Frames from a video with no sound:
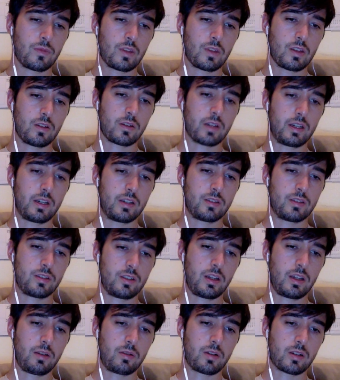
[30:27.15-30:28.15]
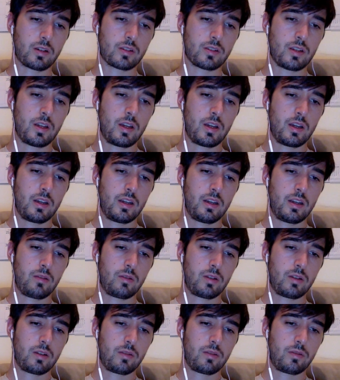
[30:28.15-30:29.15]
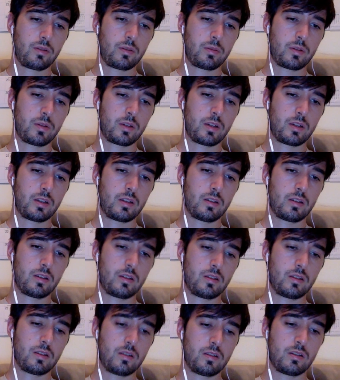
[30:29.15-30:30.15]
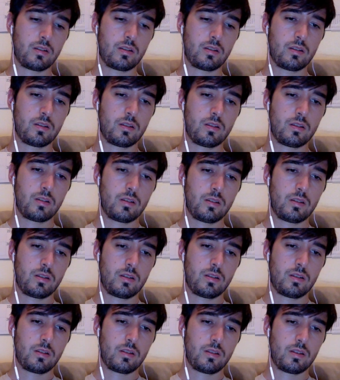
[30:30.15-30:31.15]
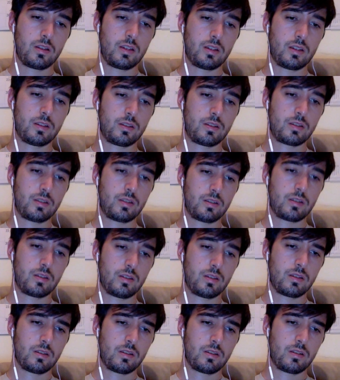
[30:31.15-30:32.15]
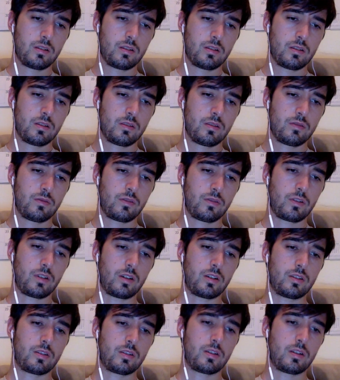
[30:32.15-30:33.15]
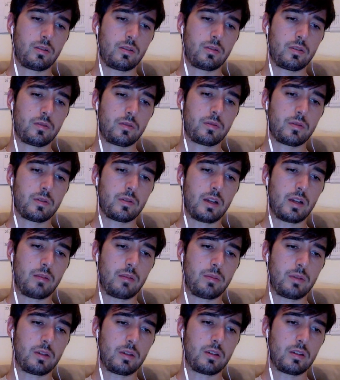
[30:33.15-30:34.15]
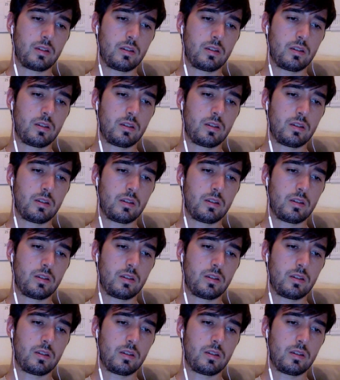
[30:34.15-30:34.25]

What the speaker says: Okay, so that works. Now what if we put this first? I wonder what will happen.